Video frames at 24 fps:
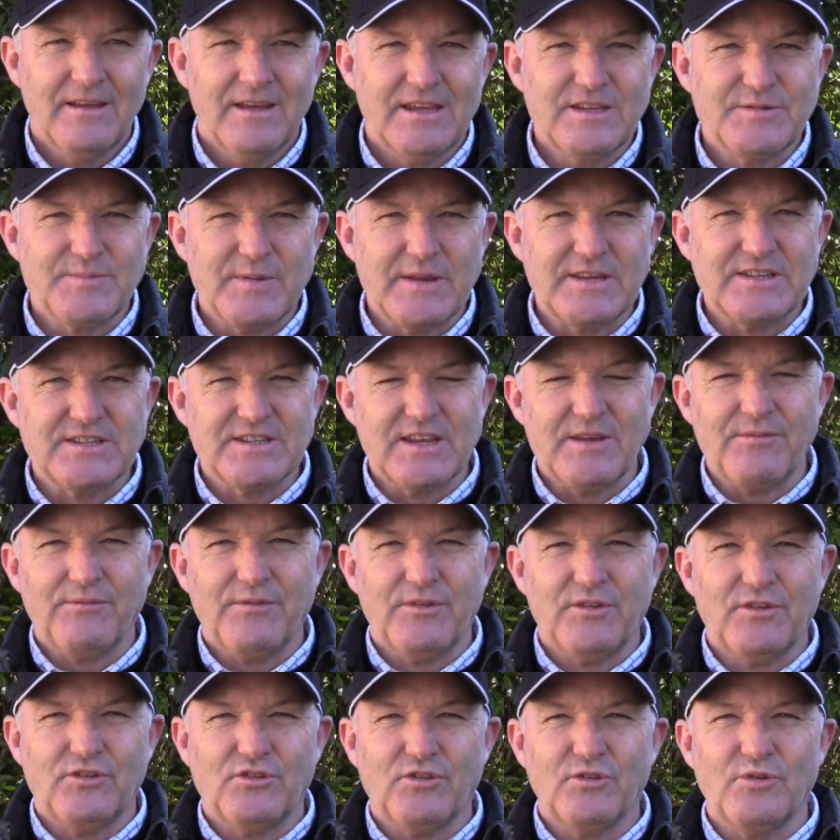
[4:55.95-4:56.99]
He's been set
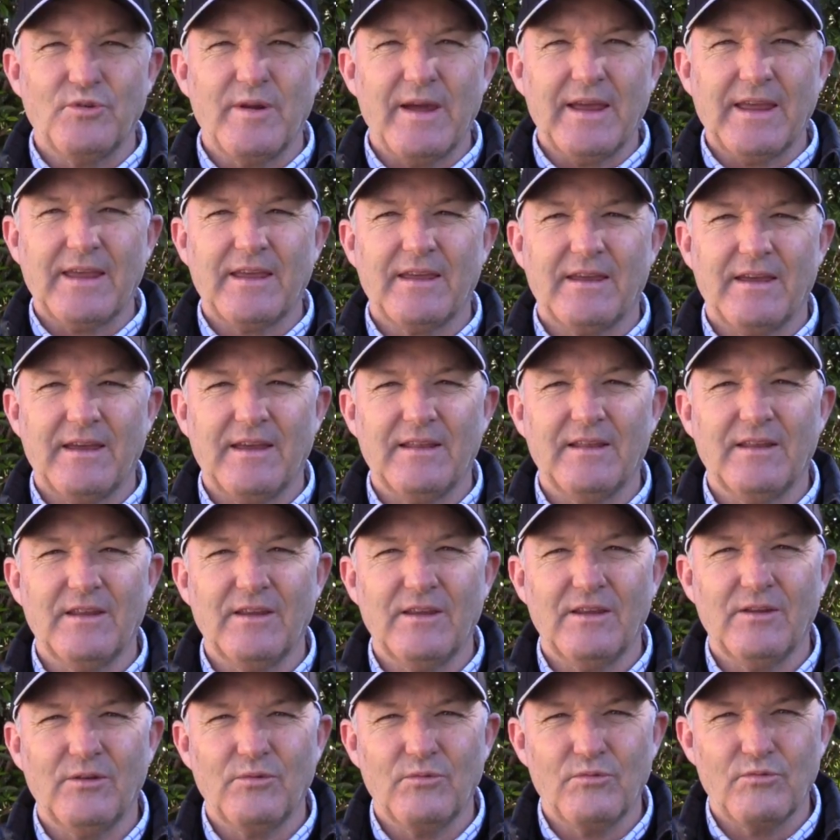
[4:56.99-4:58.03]
for the Toorak and
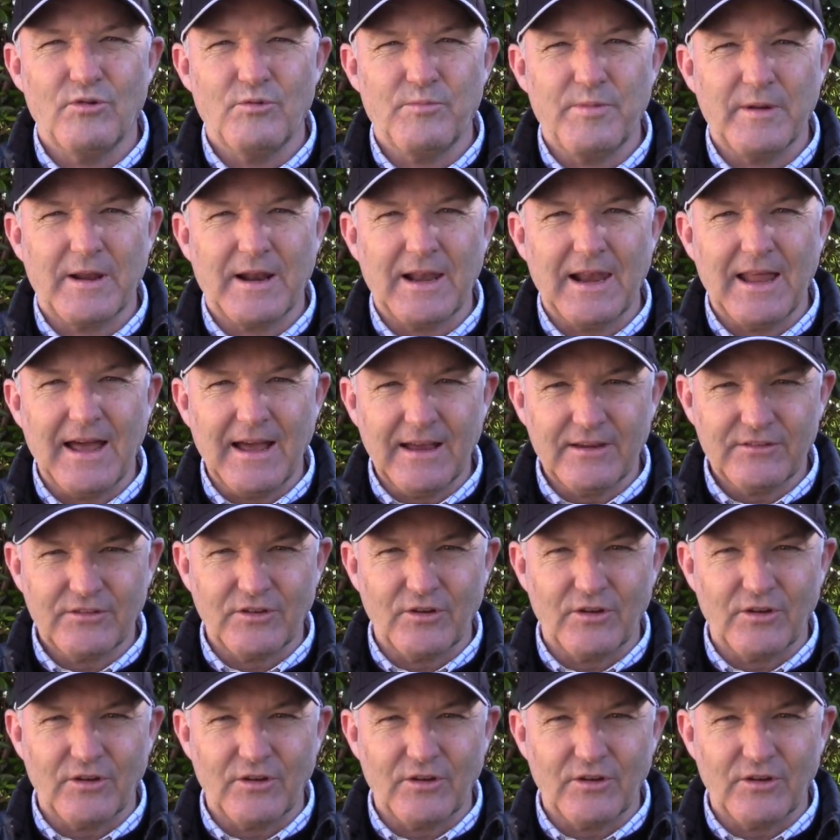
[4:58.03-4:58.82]
the Rupert Clark,